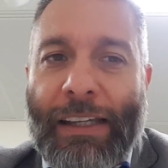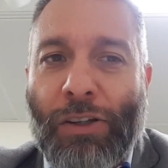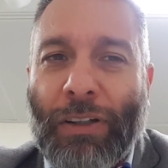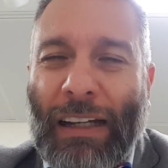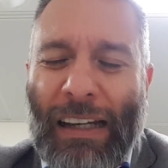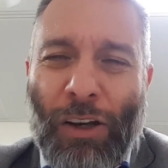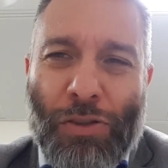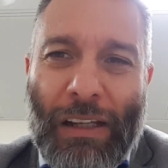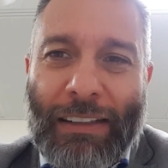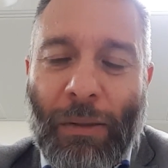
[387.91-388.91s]
He's
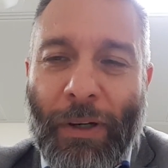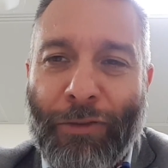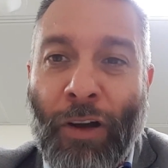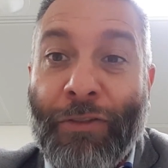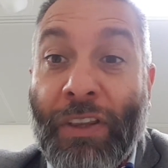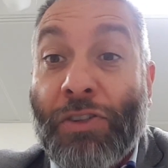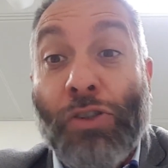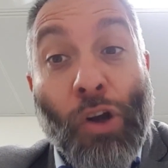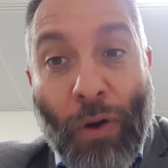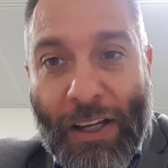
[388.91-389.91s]
lost a little bit of
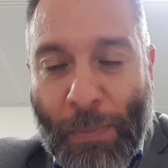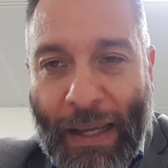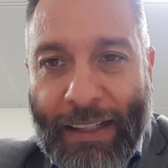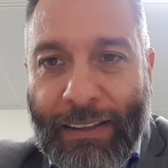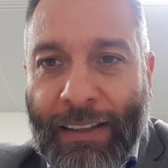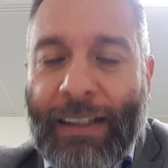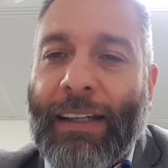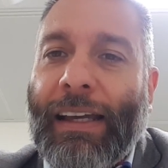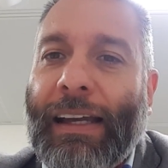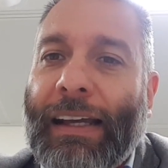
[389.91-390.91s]
confidence. So has Bale,
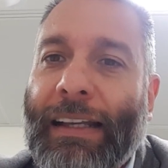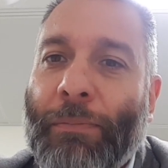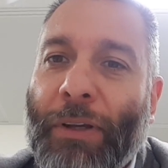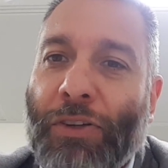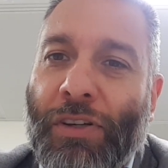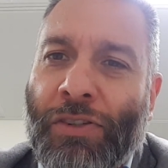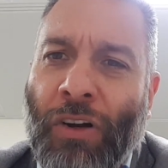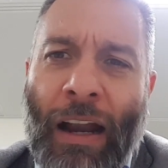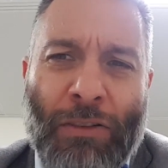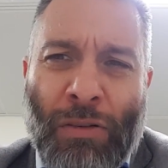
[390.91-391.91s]
and because he's
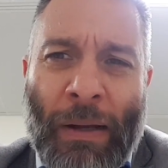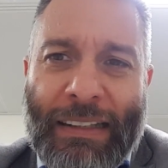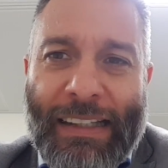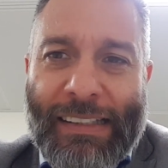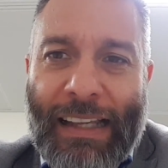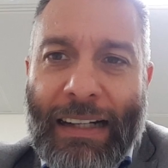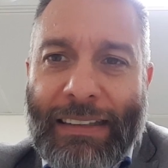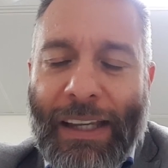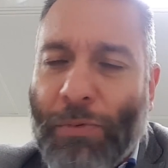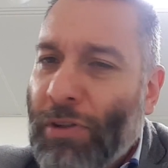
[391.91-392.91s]
not an automatic
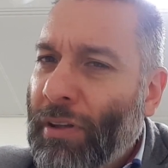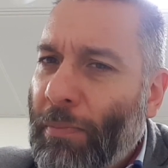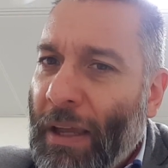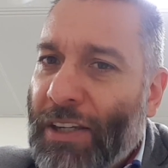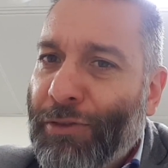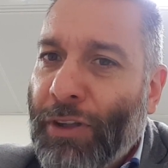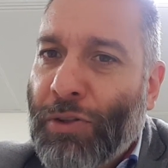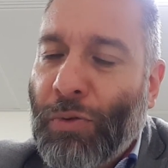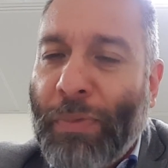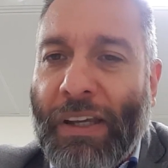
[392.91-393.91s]
starter, he was on the bench for
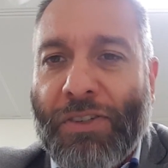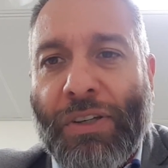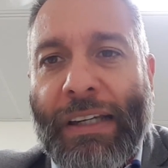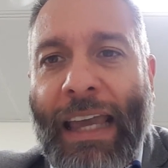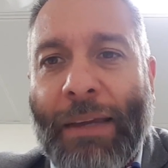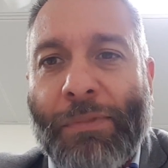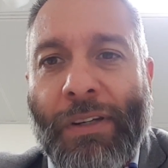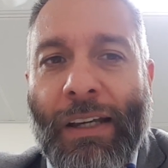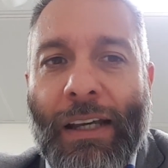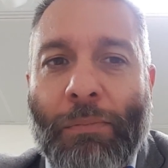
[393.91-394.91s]
the 2 PSG
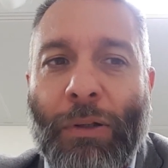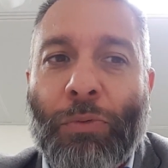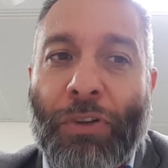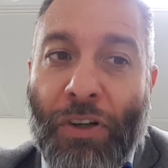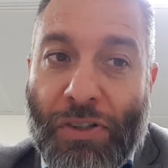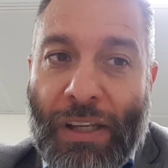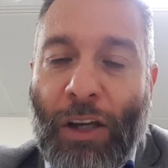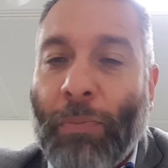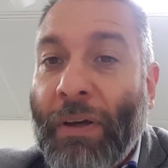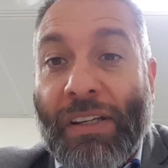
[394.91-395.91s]
games. But with
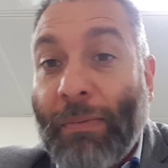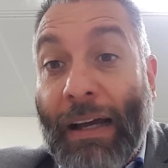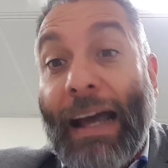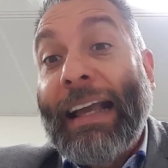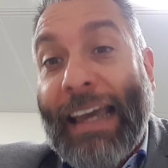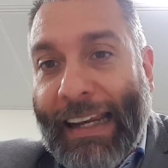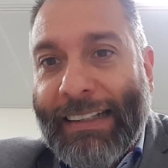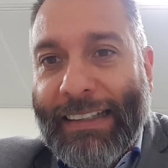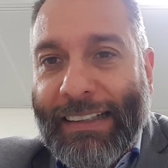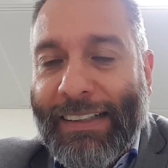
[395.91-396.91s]
Cristiano and Benzema
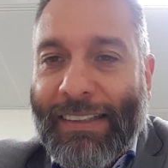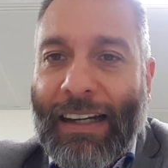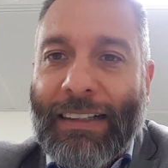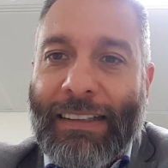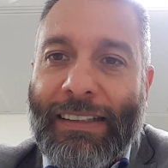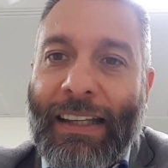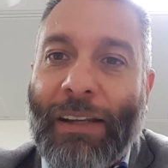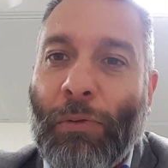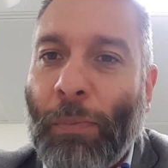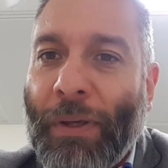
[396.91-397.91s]
guaranteed starters,
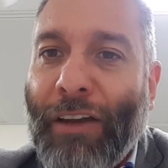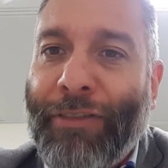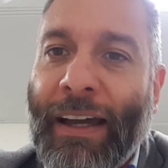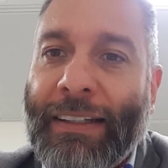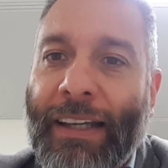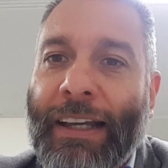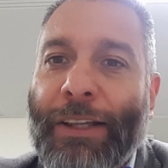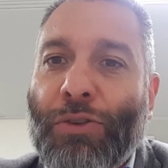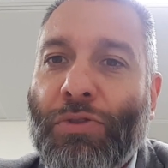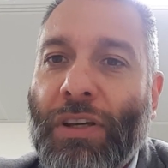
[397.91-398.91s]
then it will be a fight
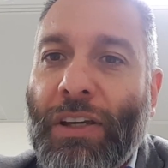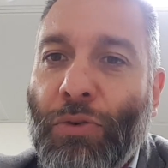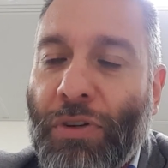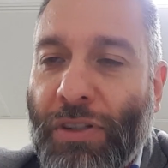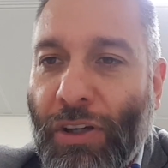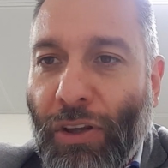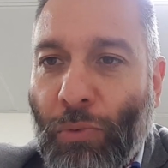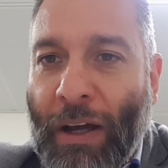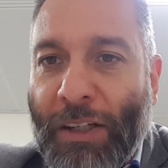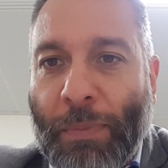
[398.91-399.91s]
to see who is the
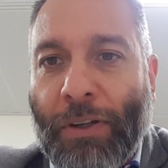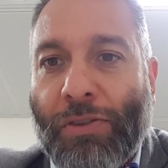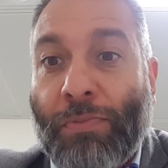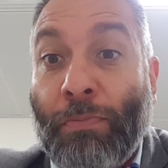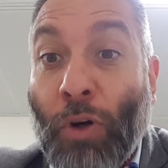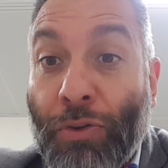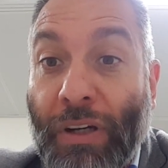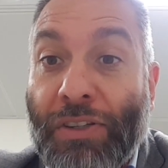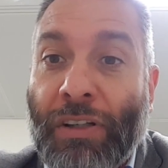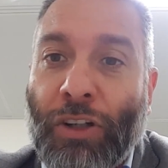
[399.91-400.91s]
other ones, because
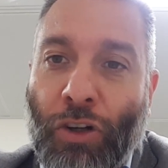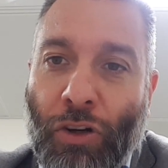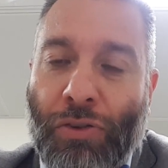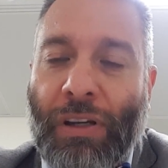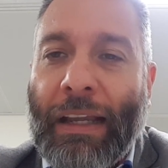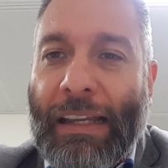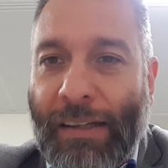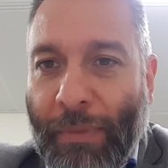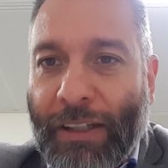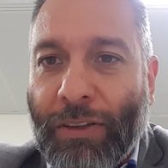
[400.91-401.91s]
Modric and Kroos and
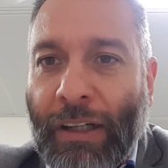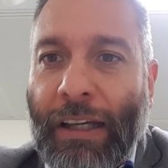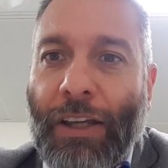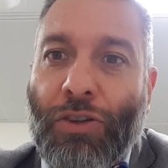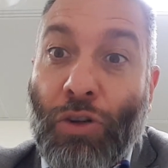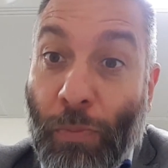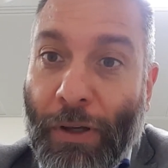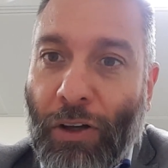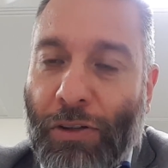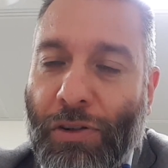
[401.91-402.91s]
Casemiro should
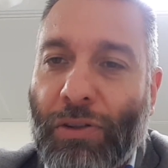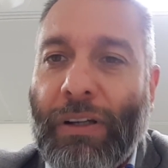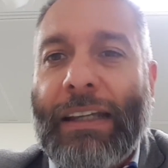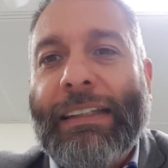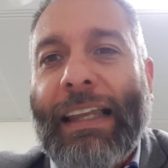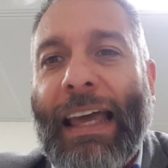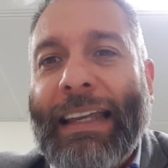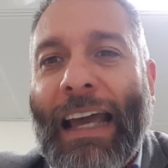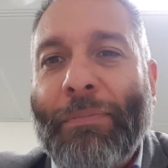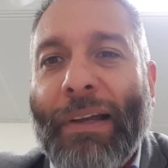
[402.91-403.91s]
be also in the
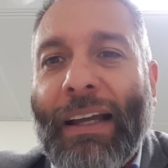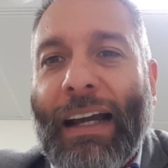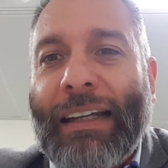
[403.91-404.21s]
lineup.